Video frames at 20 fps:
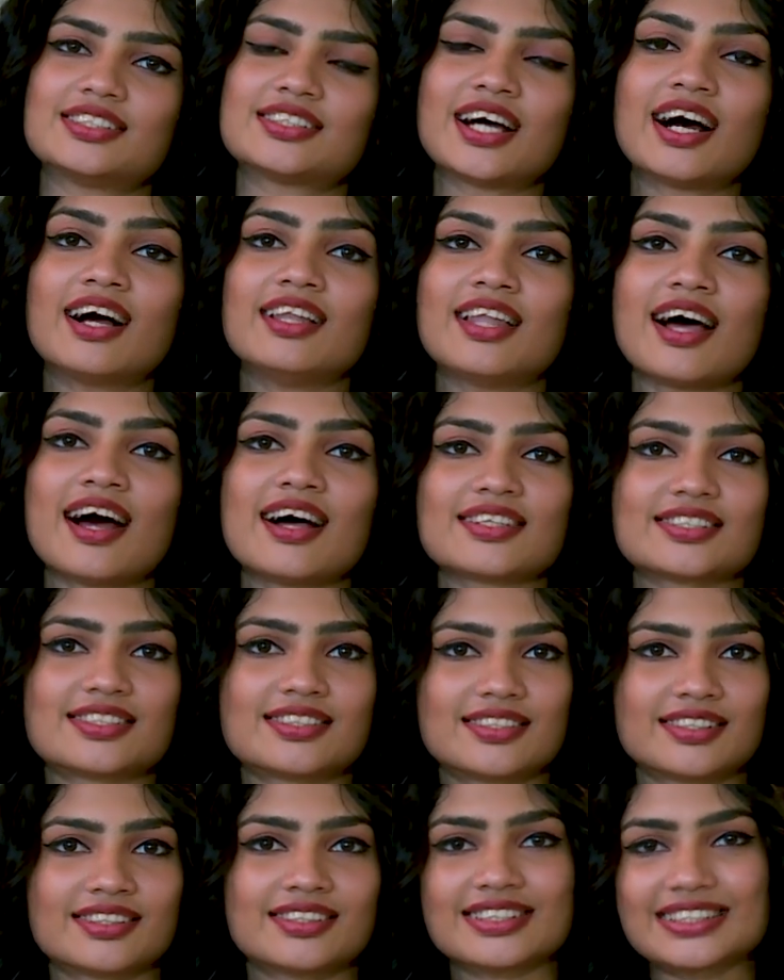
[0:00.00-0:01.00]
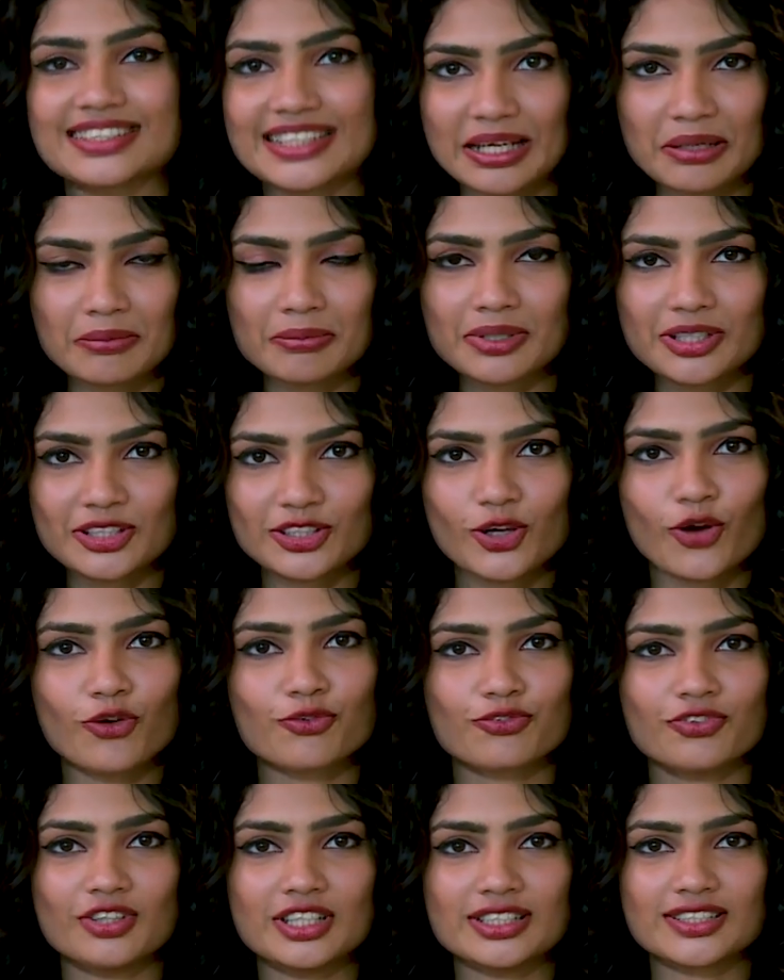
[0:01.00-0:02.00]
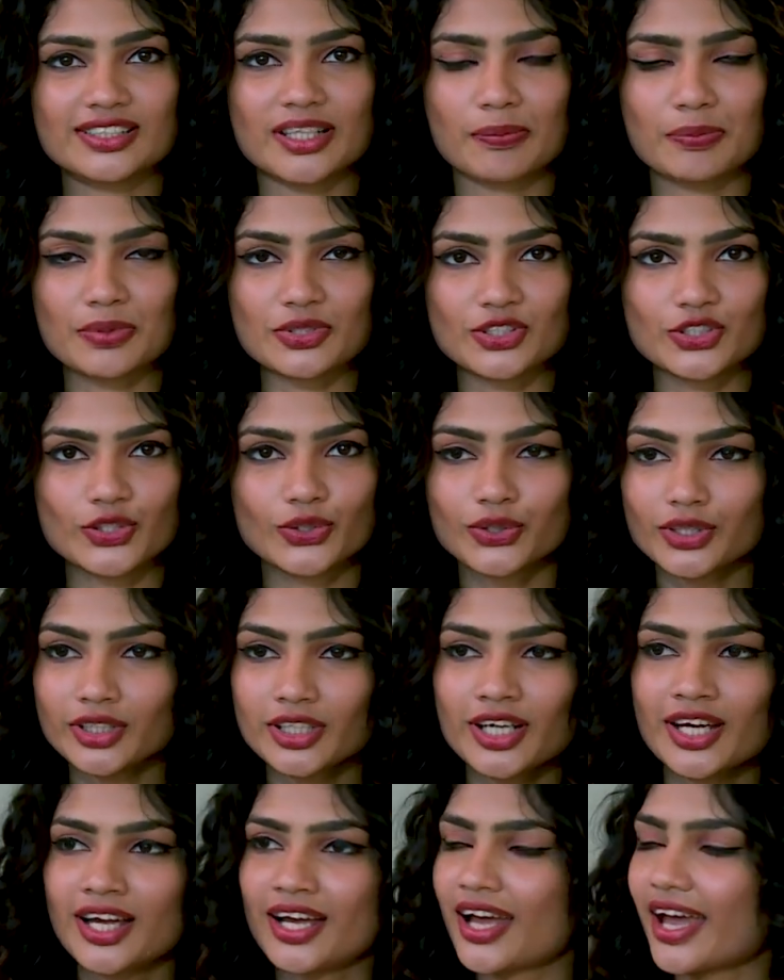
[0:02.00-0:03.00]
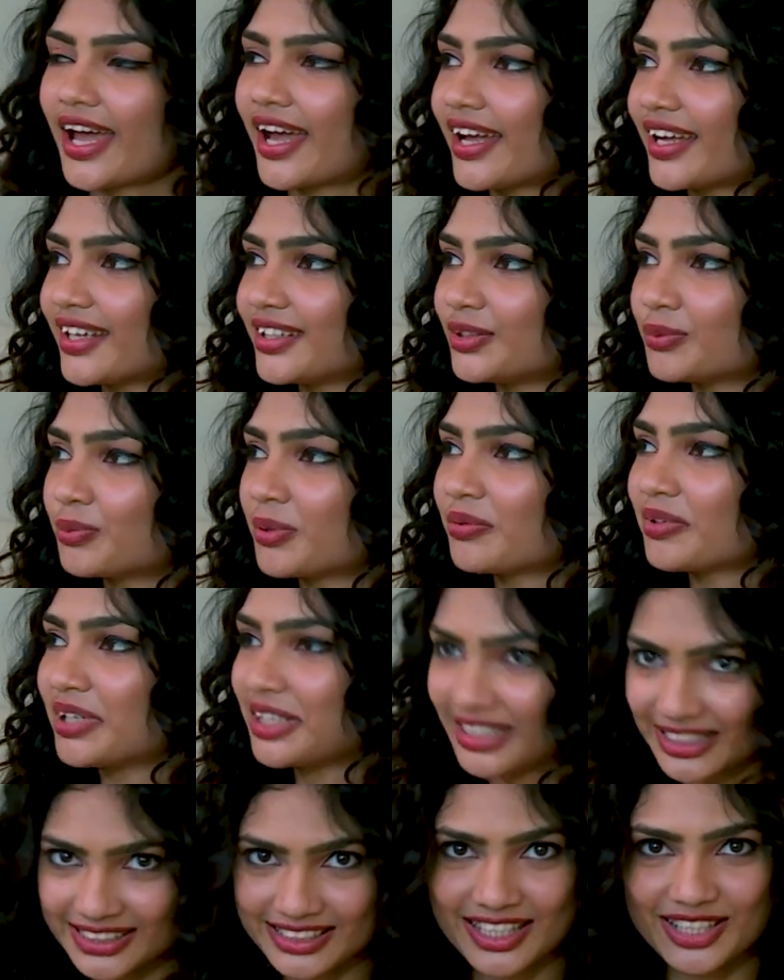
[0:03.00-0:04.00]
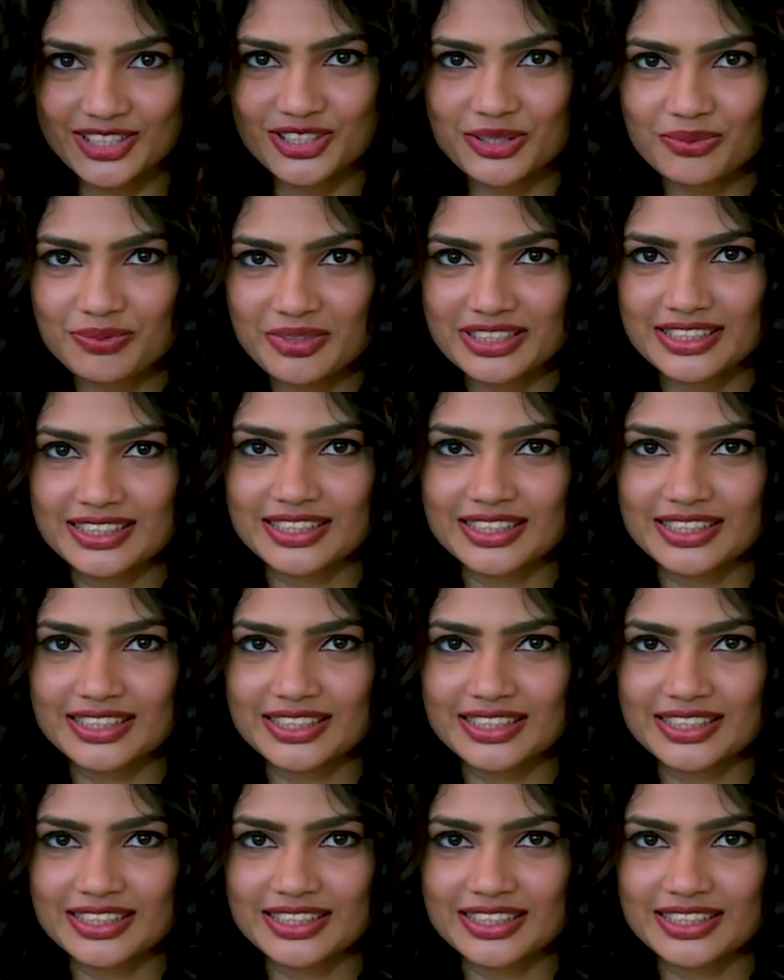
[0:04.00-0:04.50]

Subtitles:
is our last segment of this episode. And we were in discussion with